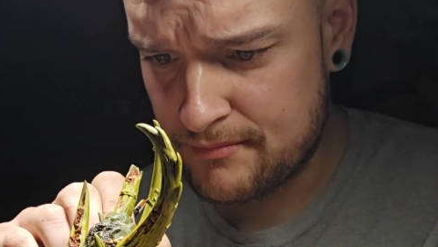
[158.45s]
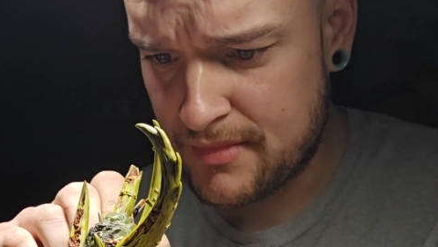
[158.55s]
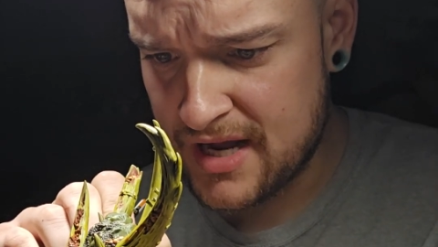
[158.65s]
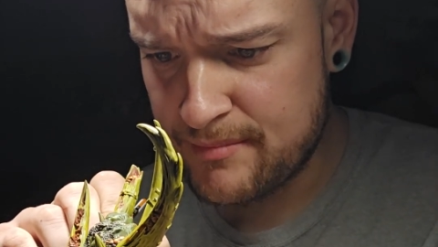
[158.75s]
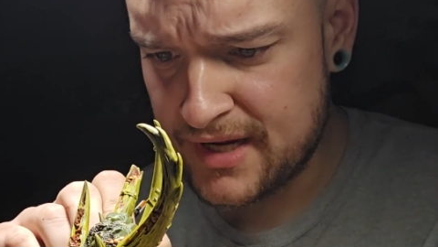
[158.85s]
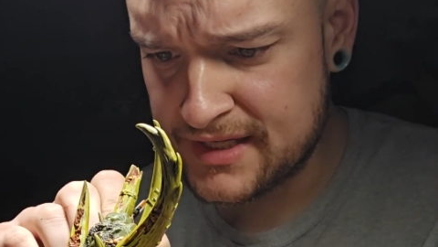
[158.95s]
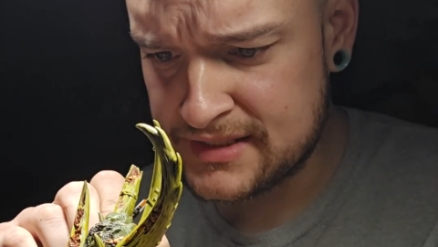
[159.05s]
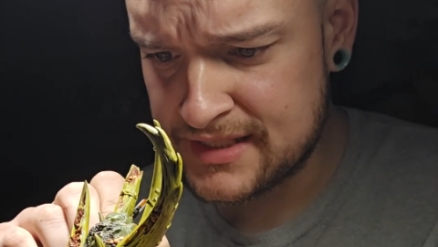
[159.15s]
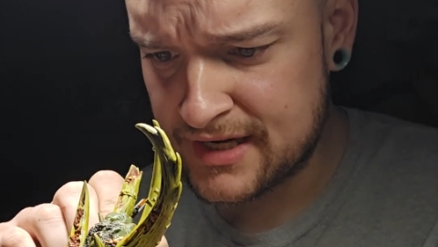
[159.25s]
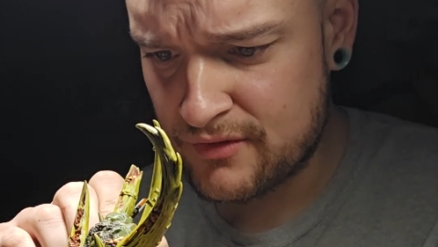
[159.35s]
My
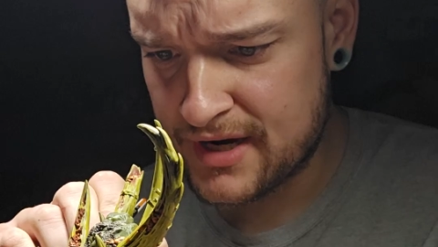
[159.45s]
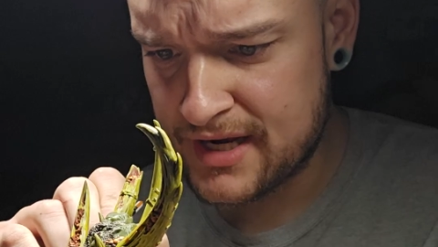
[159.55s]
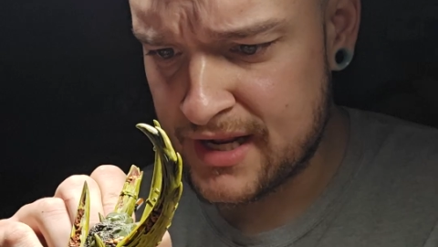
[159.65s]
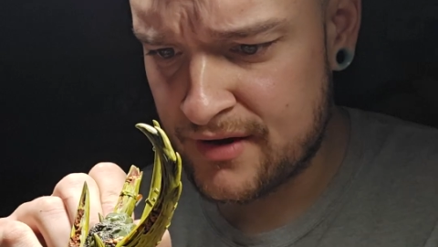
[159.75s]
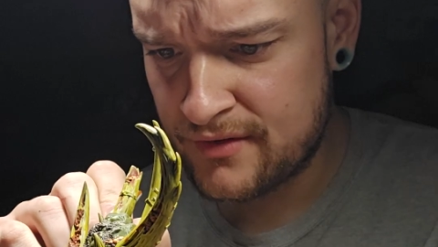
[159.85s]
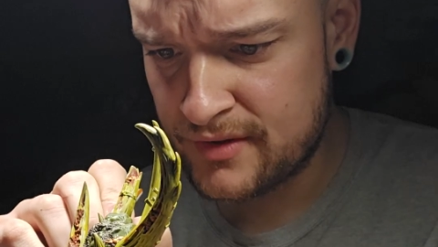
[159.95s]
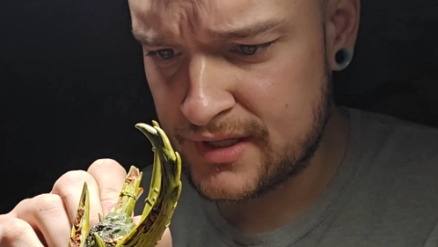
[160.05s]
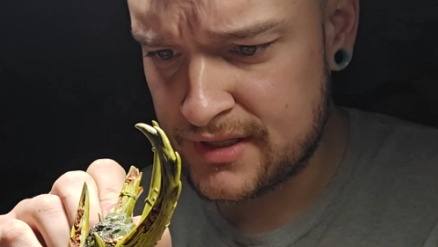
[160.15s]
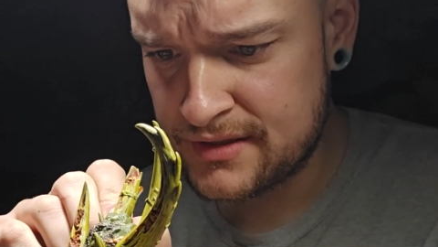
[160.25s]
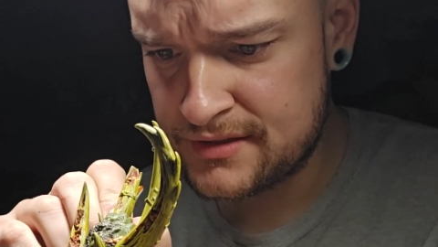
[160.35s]
biggest thing right now
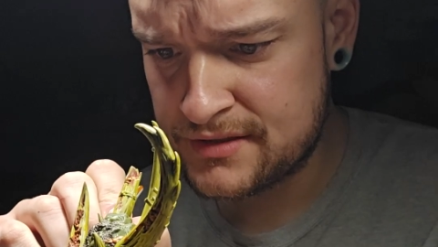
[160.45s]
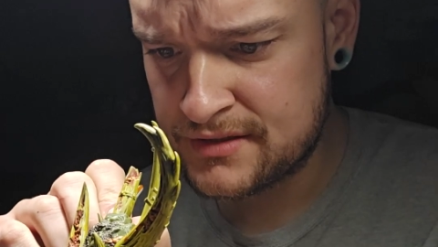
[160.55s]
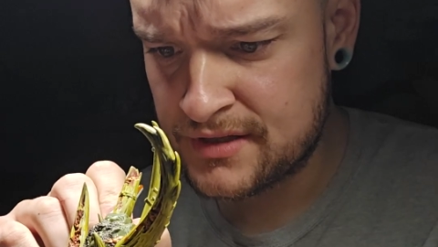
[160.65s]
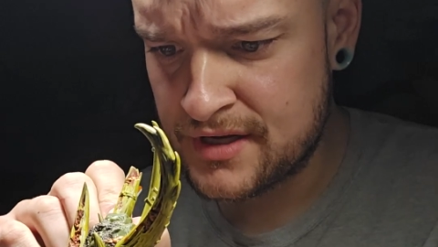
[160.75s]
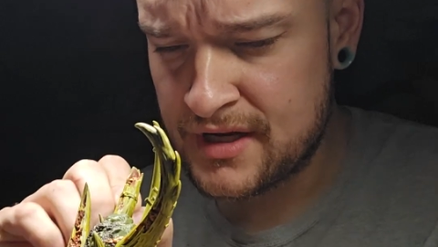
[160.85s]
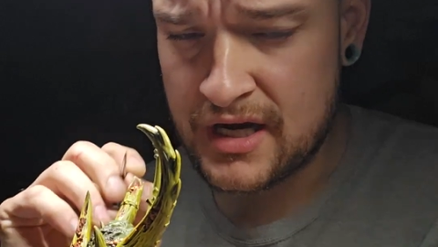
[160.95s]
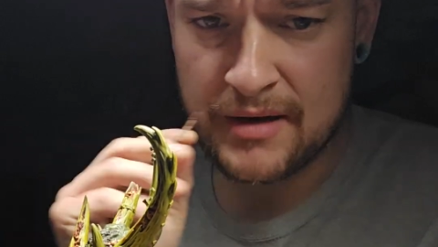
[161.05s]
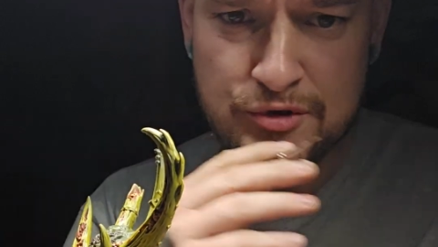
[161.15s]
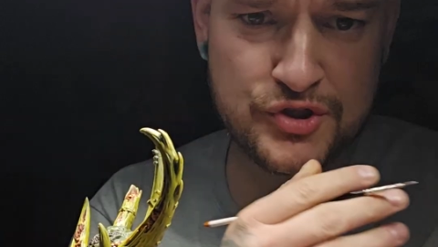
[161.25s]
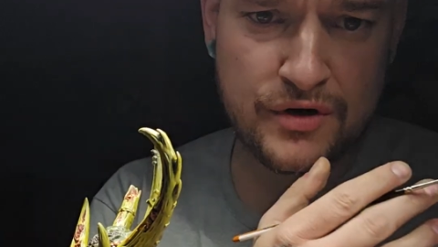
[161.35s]
is
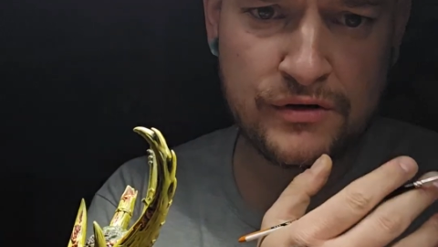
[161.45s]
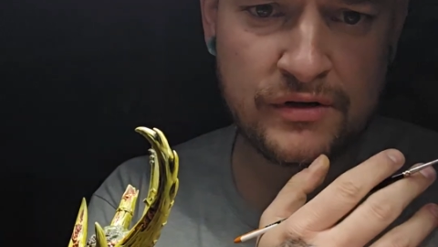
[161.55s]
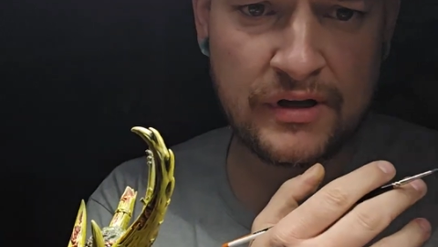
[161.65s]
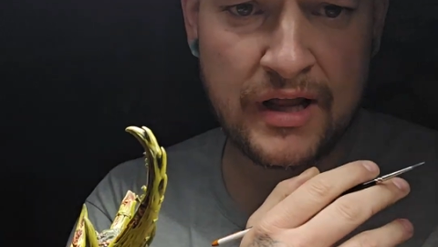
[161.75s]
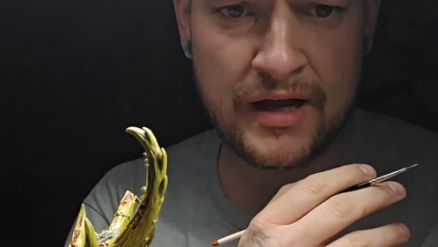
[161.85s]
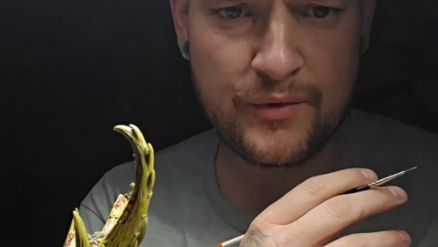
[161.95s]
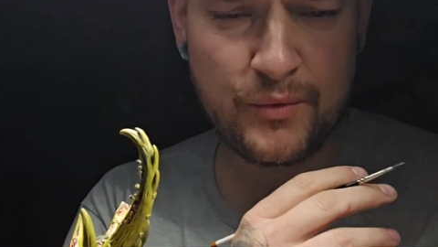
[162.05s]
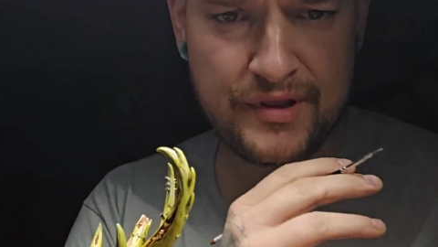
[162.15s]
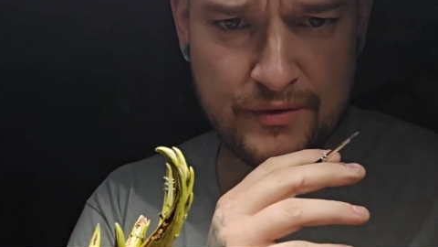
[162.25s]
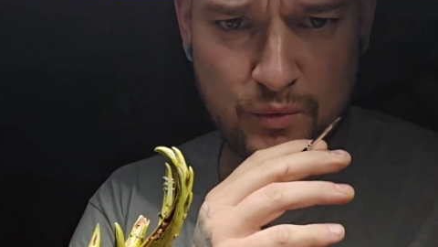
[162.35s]
I'm struggling a lot
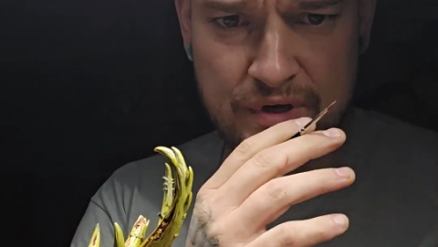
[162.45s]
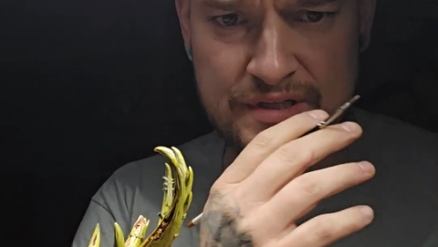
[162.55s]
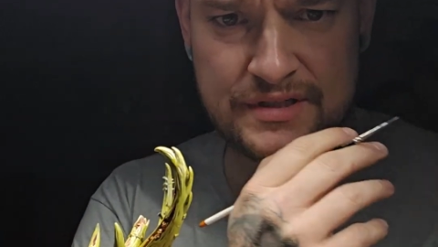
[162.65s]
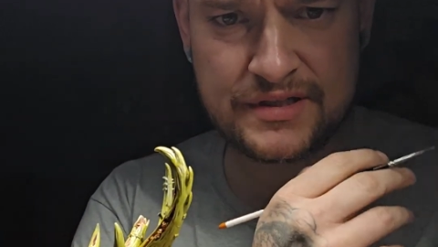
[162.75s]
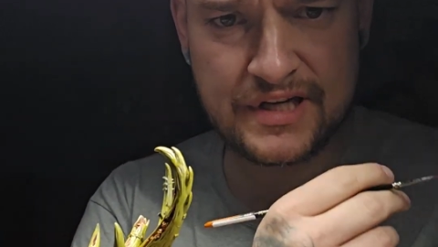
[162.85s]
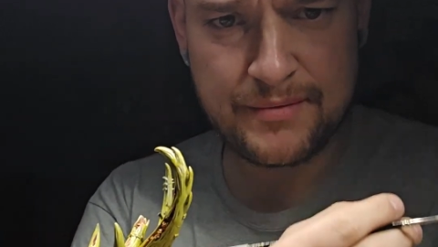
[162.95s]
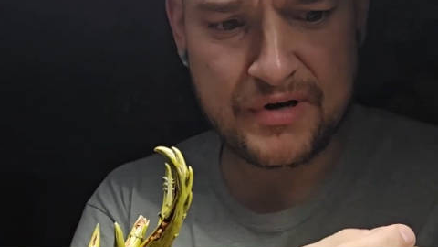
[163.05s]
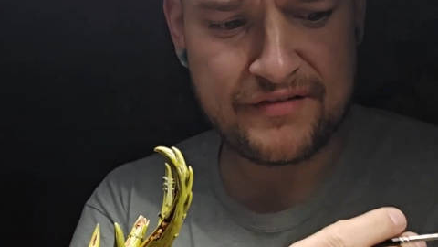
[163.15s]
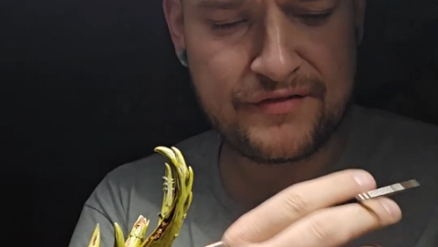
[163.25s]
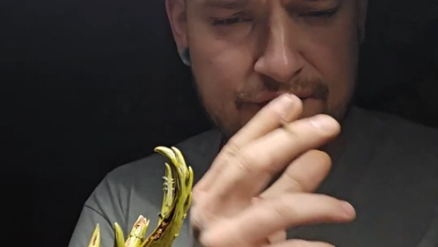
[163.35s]
with the wrist and
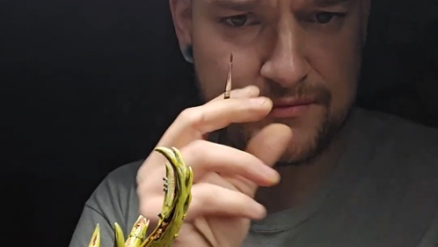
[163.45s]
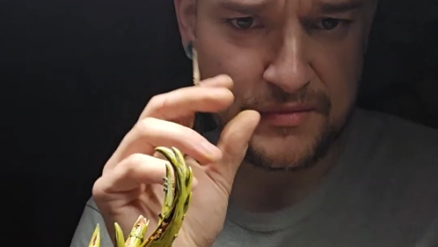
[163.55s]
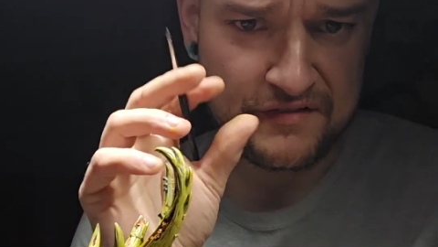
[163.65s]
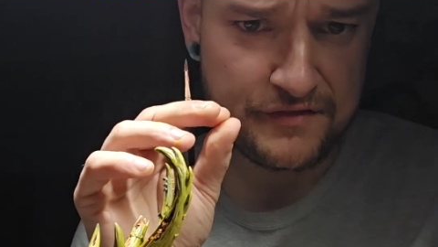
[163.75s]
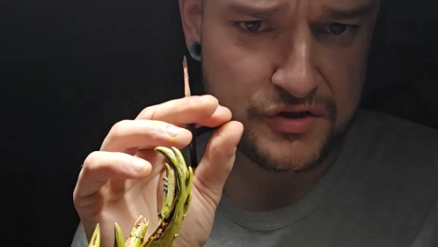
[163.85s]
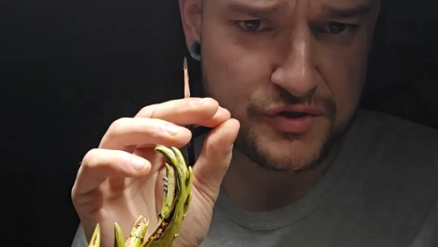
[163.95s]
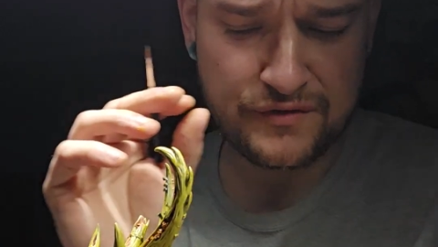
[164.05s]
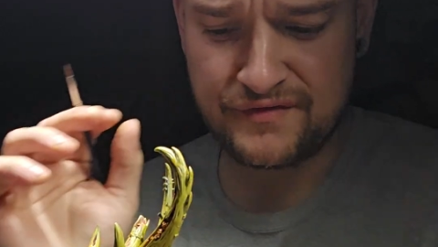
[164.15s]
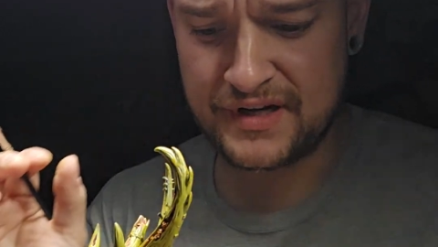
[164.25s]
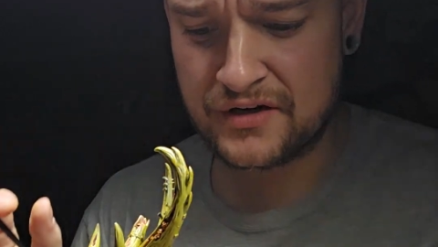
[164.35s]
my first
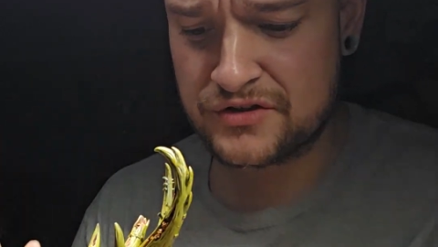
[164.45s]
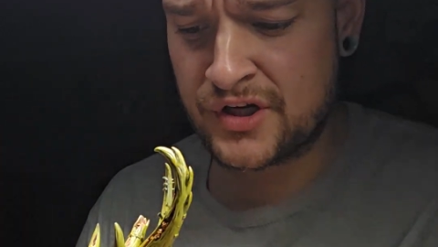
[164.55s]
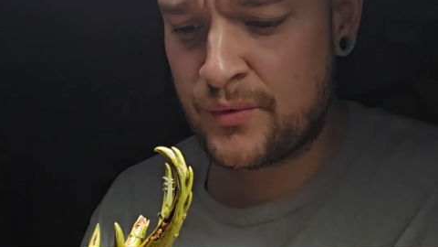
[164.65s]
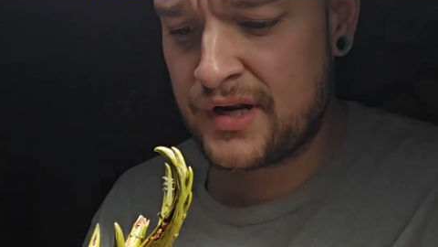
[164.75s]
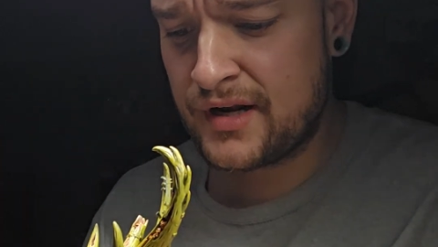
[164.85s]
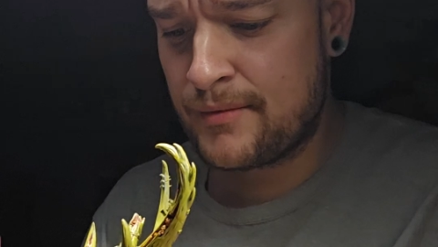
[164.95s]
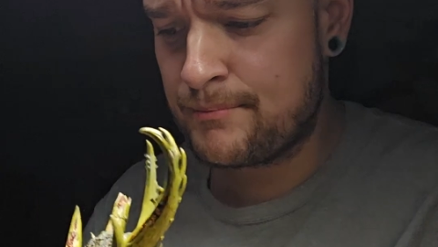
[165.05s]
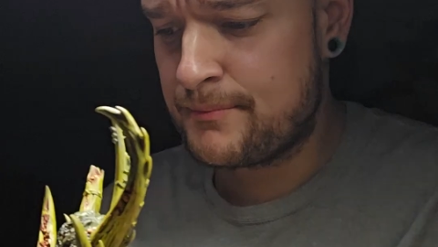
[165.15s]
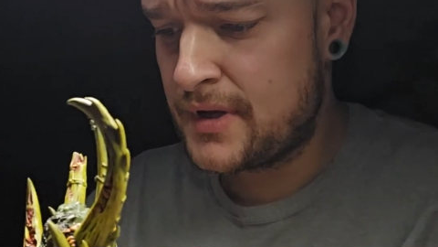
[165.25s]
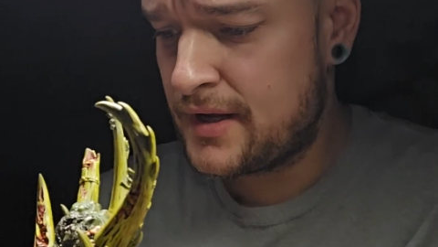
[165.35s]
2 fingers going
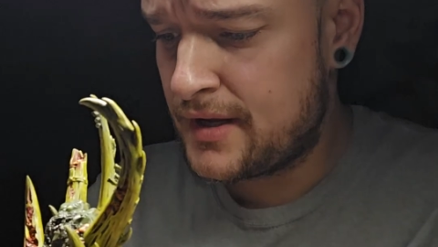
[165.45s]
numb.